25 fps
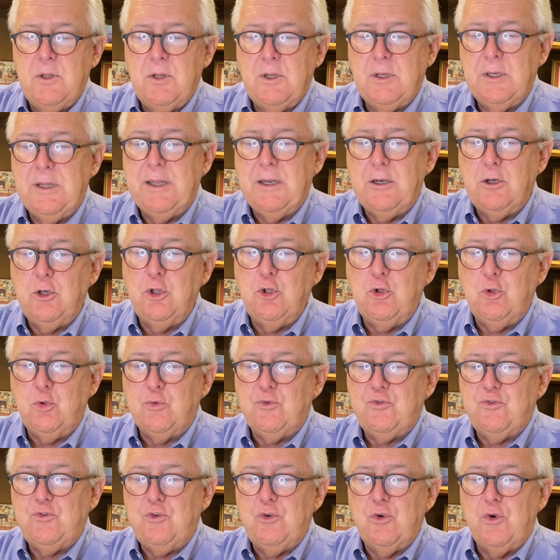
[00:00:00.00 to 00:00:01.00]
Let
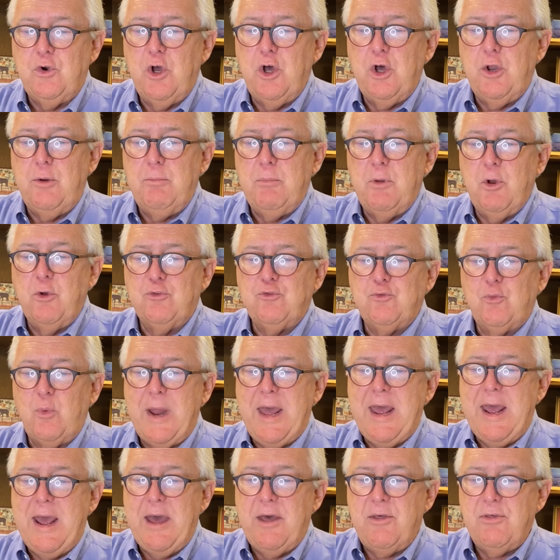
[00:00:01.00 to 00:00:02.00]
loose your utmost
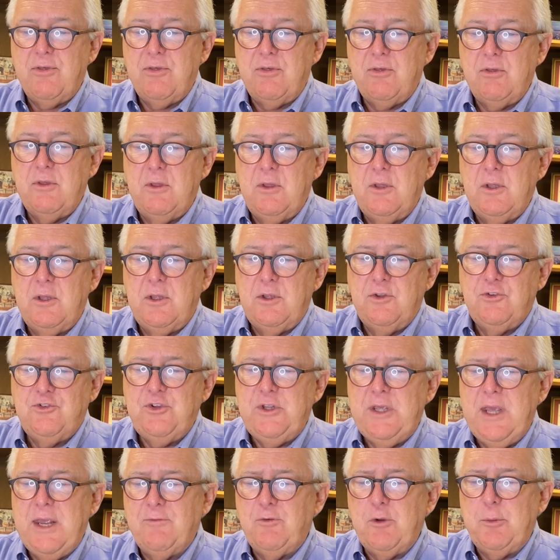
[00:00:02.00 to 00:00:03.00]
wrath.
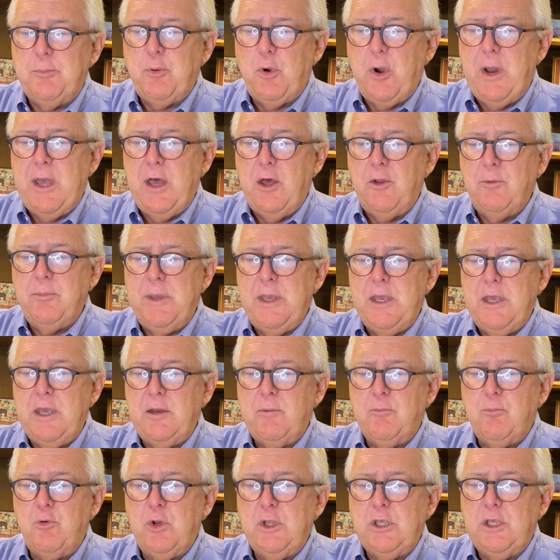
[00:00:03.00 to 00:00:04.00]
See every proud
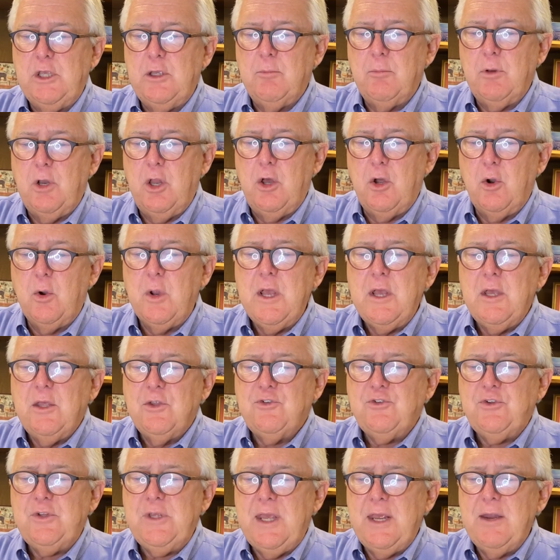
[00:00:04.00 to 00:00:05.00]
man, bring him low.
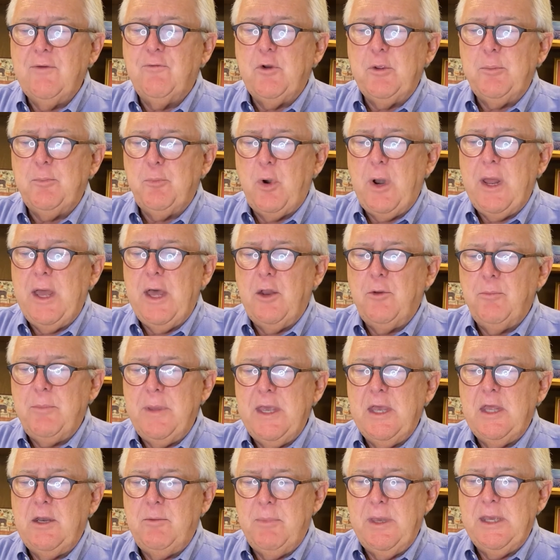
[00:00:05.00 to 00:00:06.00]
See every proud
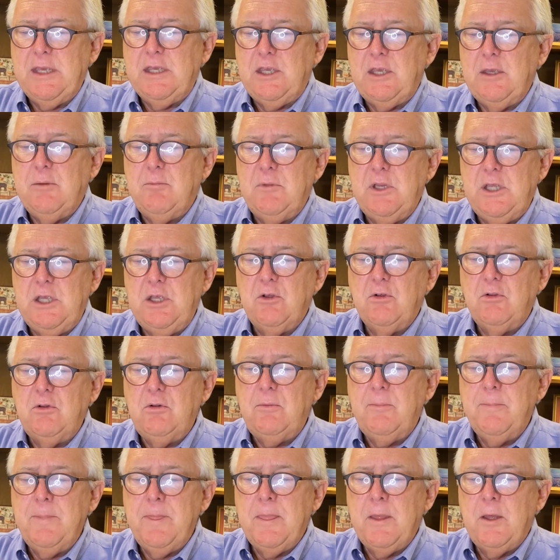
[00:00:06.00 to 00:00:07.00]
man, make him kneel.
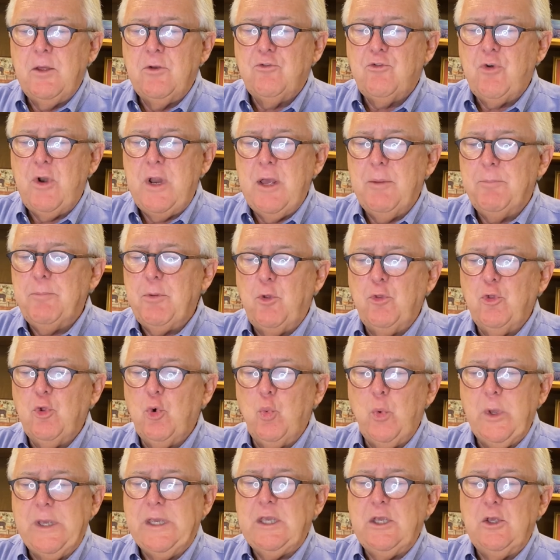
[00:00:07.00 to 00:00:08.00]
Tramp on the
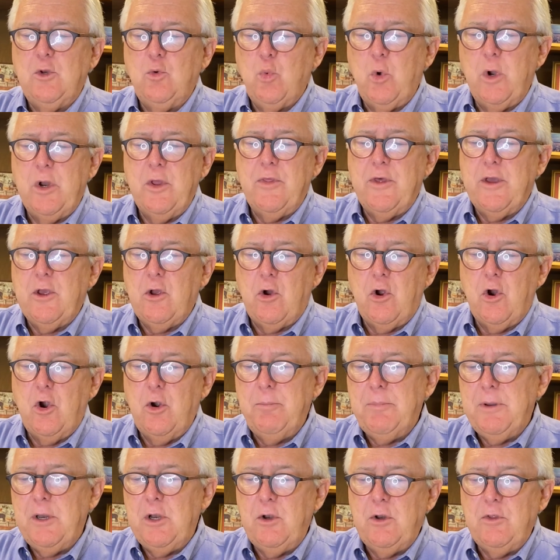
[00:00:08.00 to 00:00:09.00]
wicked where they are,
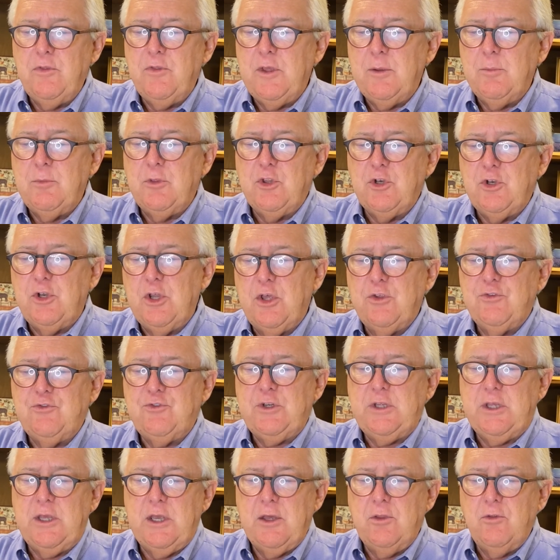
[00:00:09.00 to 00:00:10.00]
bury them in the dust
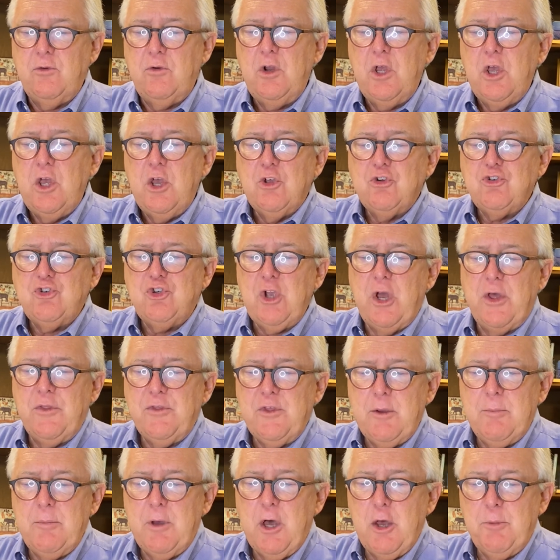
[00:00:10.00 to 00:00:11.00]
together. Shut
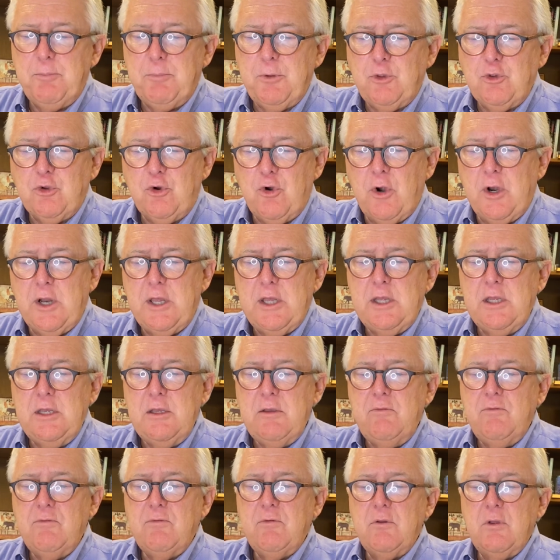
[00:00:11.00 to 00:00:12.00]
them up in the
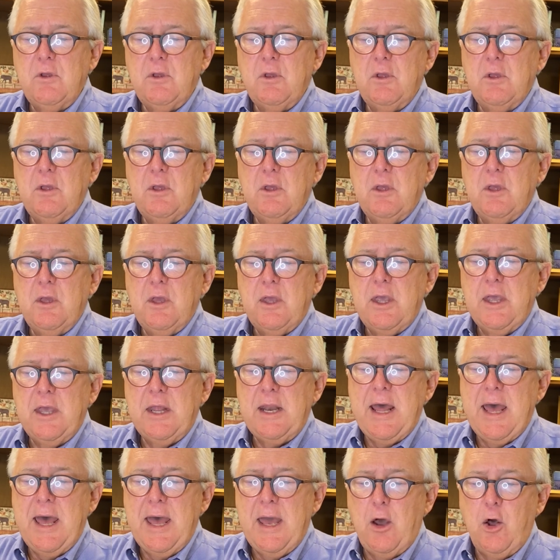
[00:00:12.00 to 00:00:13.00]
grave. And
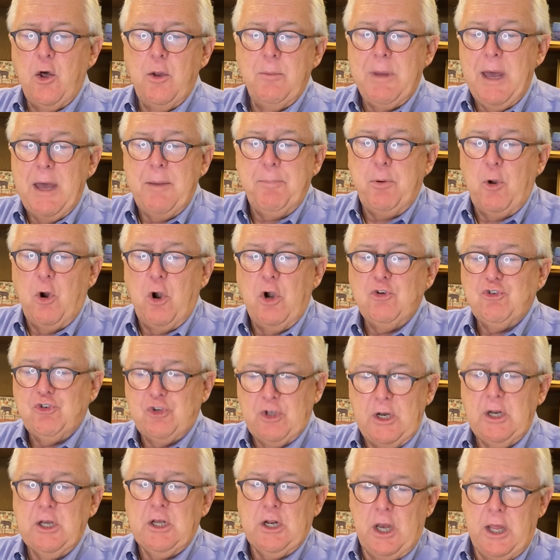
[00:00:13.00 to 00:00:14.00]
I, on my part,
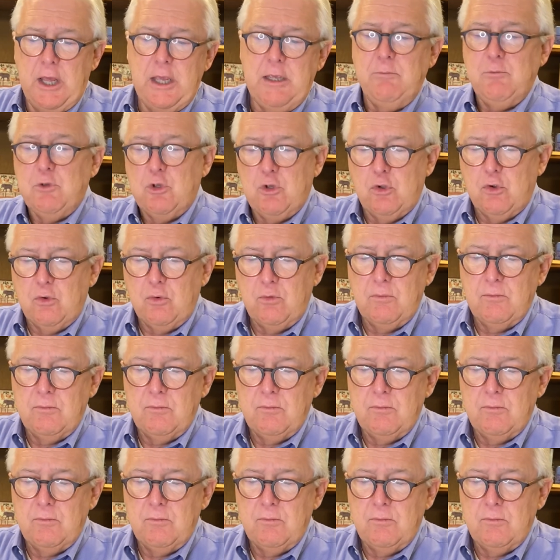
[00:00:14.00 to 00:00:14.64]
shall acclaim you,